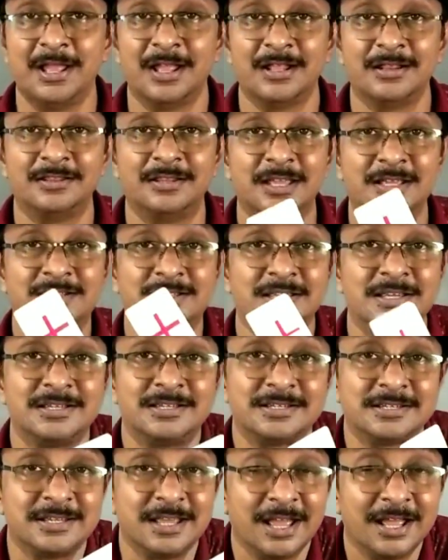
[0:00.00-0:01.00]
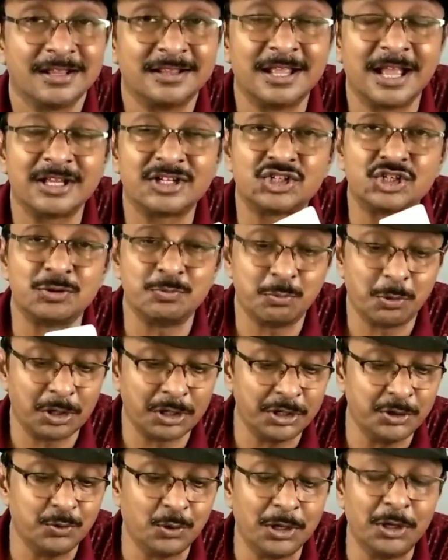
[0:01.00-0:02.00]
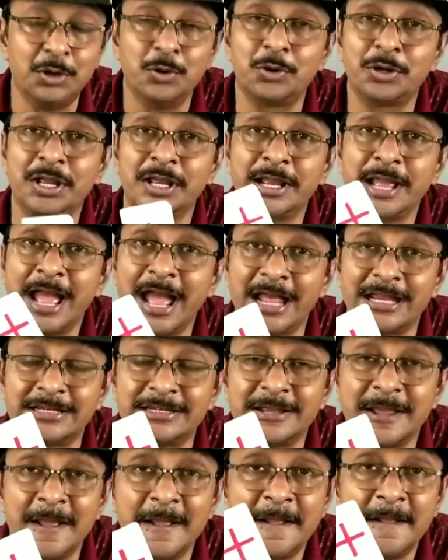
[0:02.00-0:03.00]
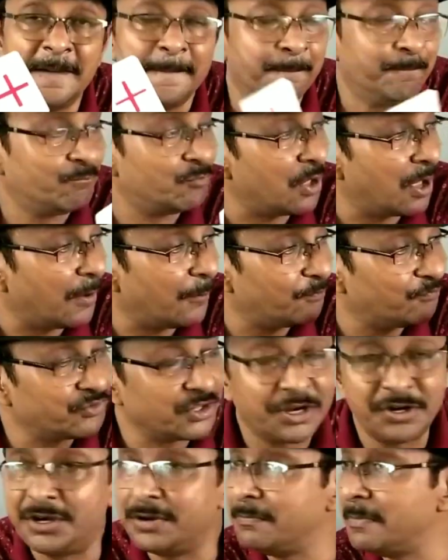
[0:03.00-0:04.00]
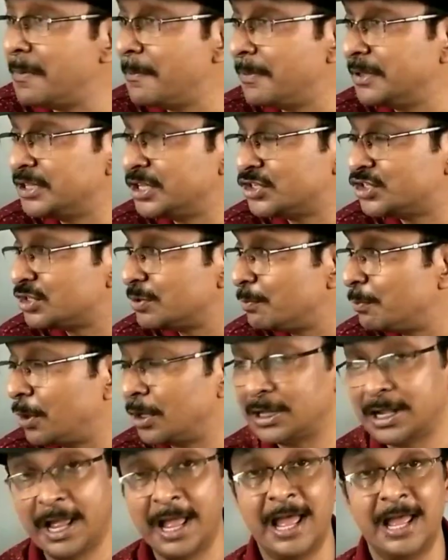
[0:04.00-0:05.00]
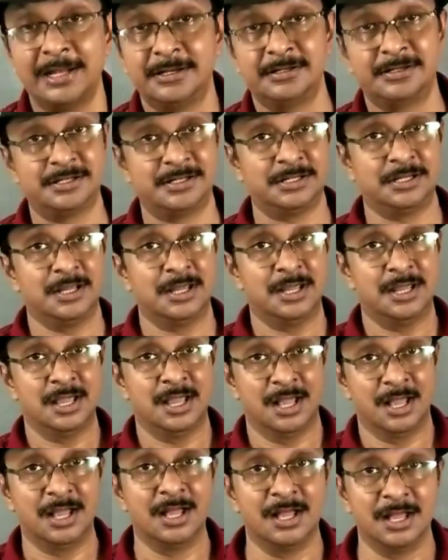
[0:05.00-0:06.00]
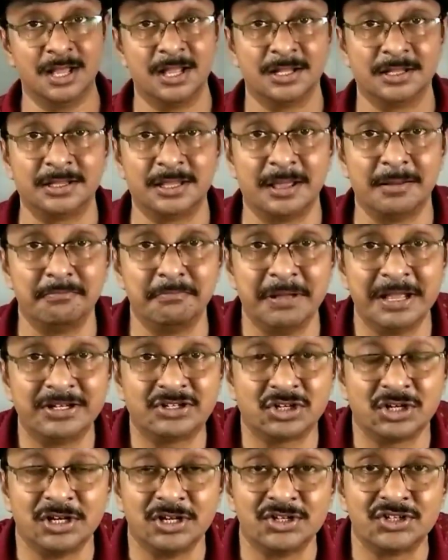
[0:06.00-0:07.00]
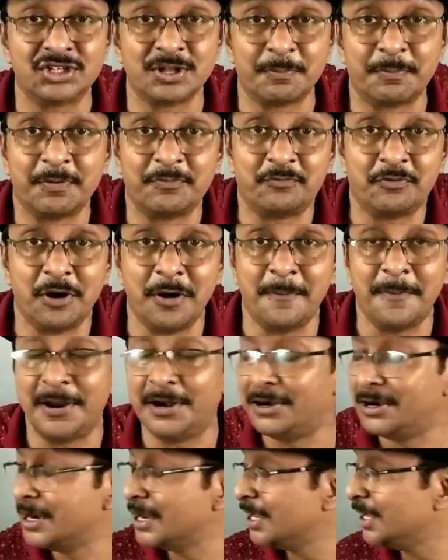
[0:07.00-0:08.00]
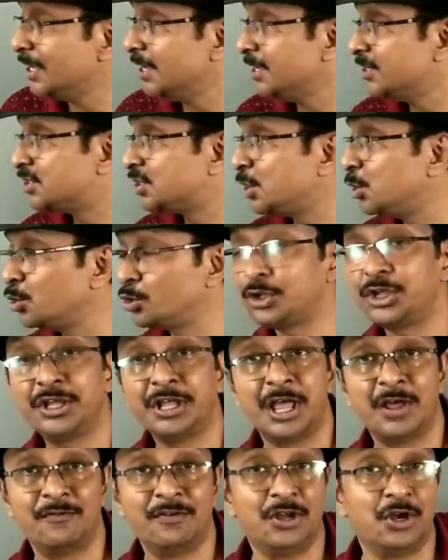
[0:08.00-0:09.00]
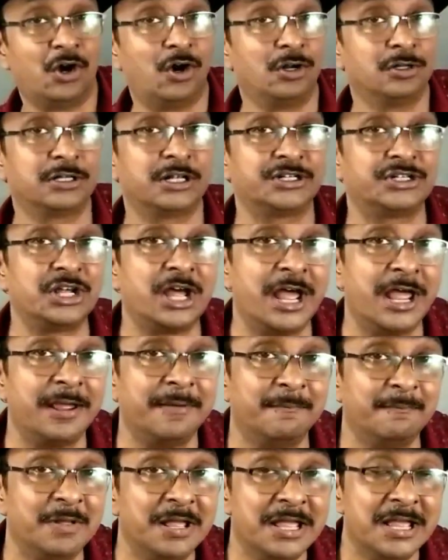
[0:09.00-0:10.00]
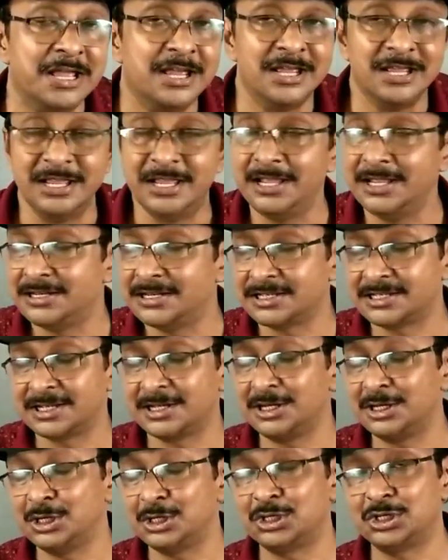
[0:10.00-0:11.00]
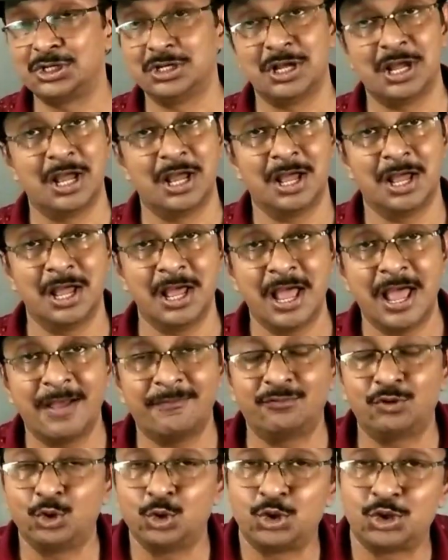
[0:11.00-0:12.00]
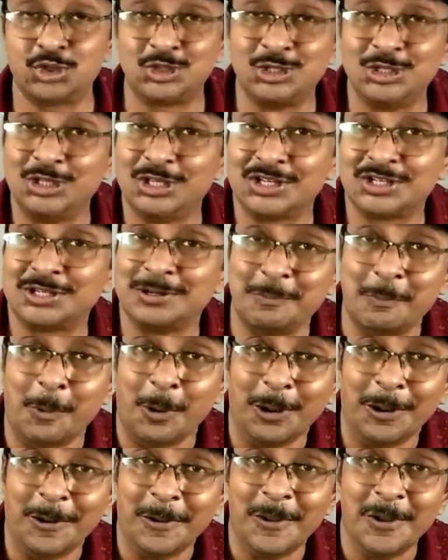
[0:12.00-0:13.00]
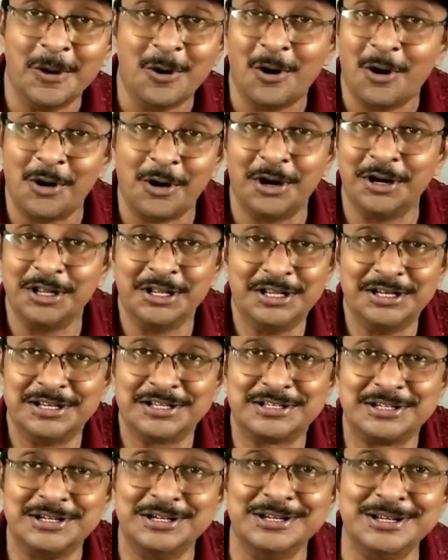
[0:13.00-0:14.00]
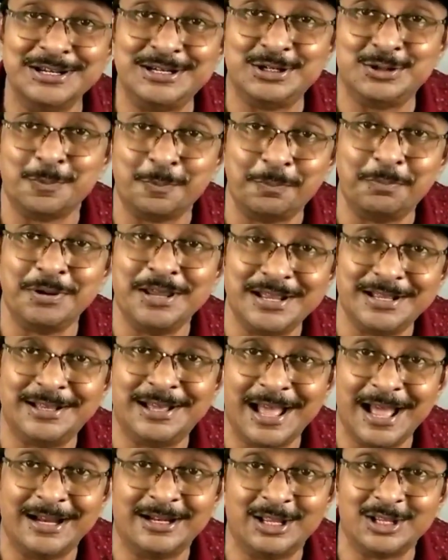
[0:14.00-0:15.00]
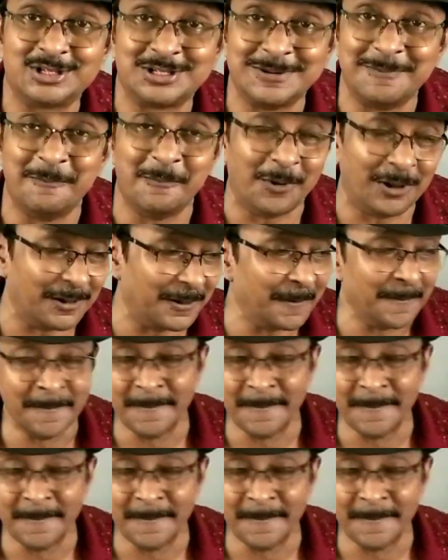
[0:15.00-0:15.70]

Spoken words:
This is the symbol you are looking at. Now remember the symbol, and the mentalist, the performer, is looking away all the time. He doesn't have to see the symbol, or he doesn't need to peek at the symbol.